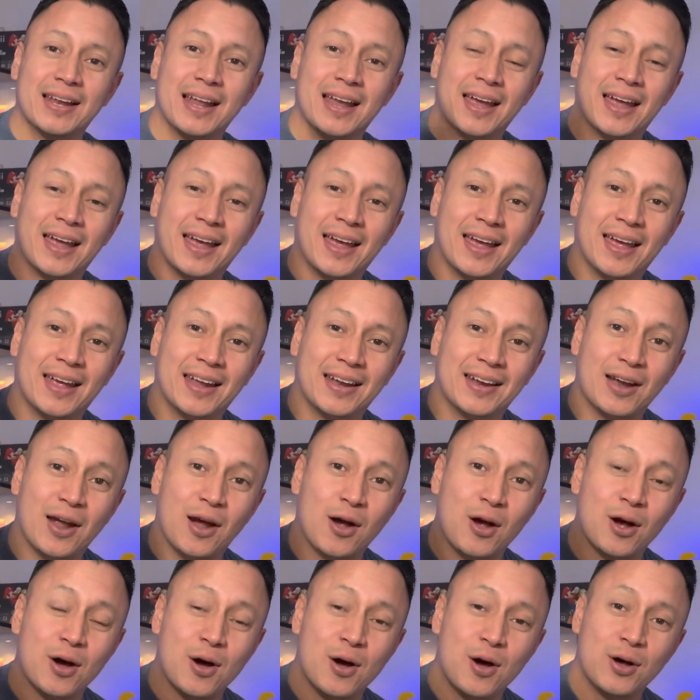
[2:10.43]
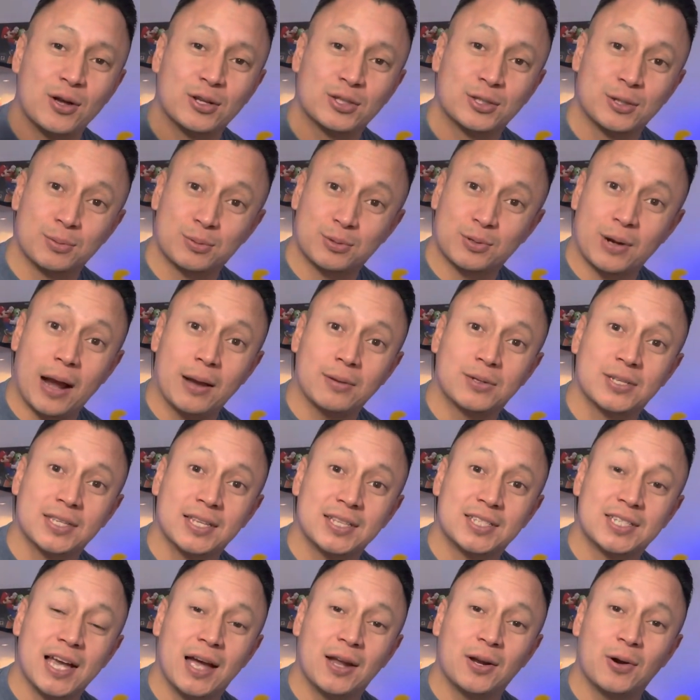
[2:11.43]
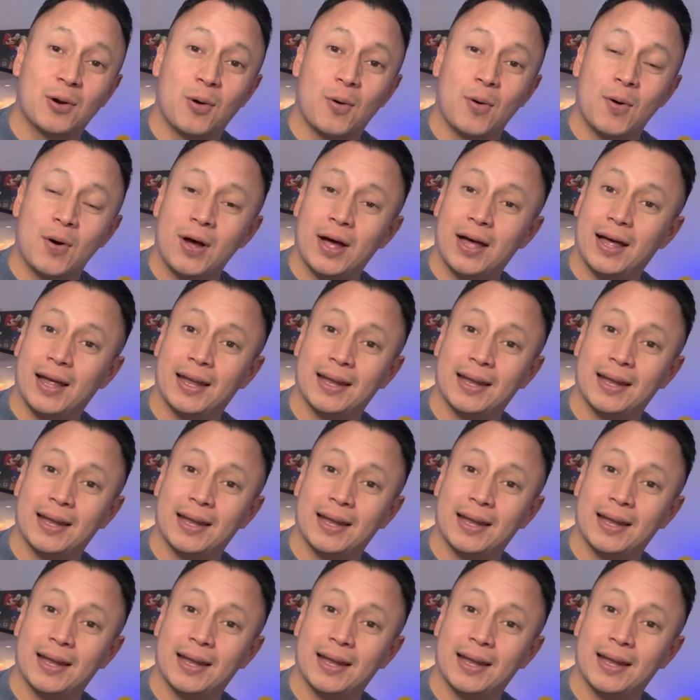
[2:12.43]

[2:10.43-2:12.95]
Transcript: and subscribe to the channel,